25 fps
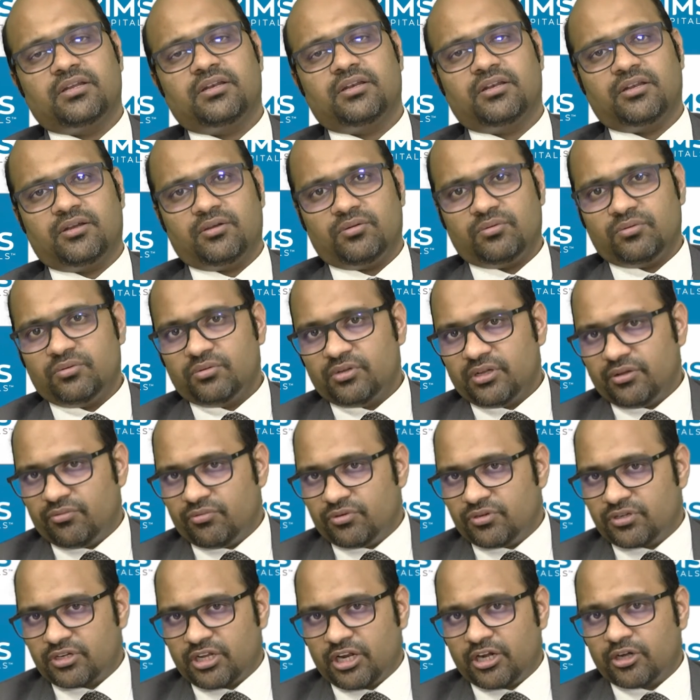Now, I
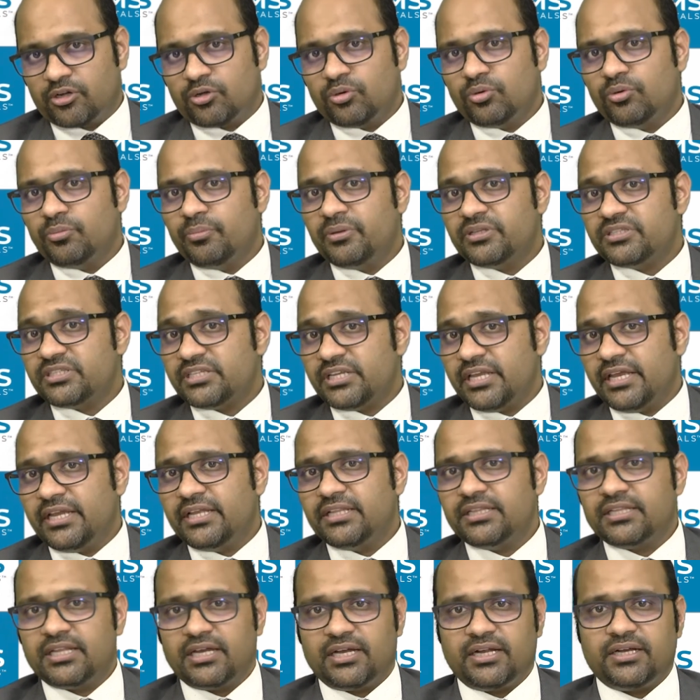would conclude by
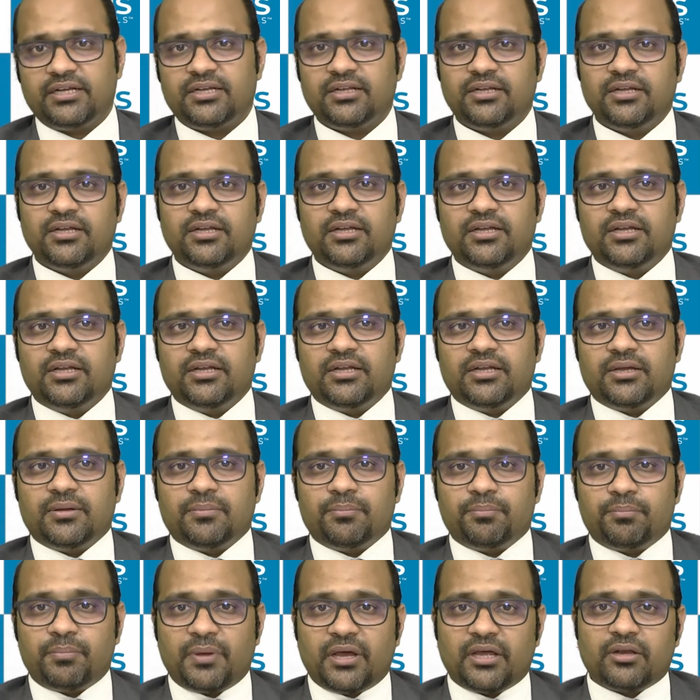saying that
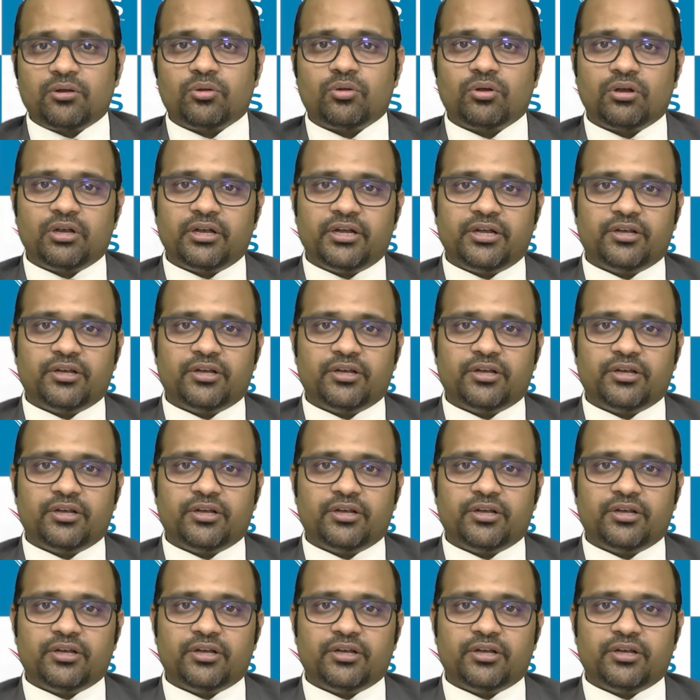paraoral